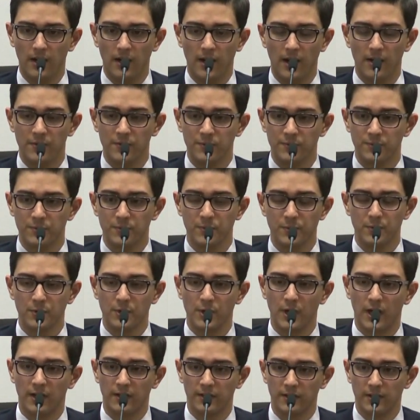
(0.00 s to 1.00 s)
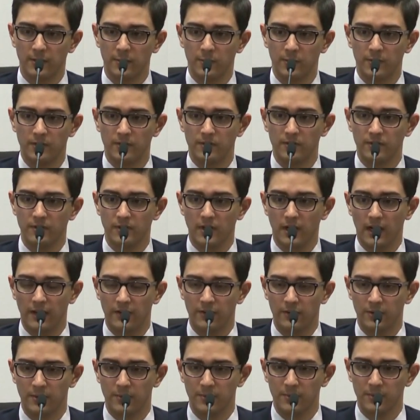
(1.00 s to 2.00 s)
I thought they would
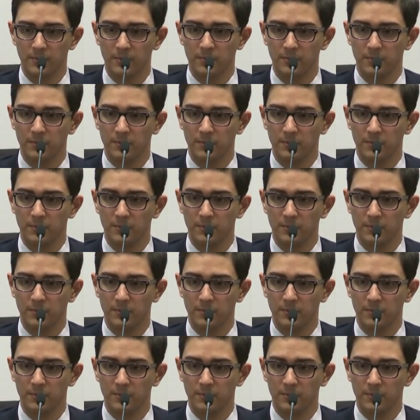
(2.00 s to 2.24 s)
either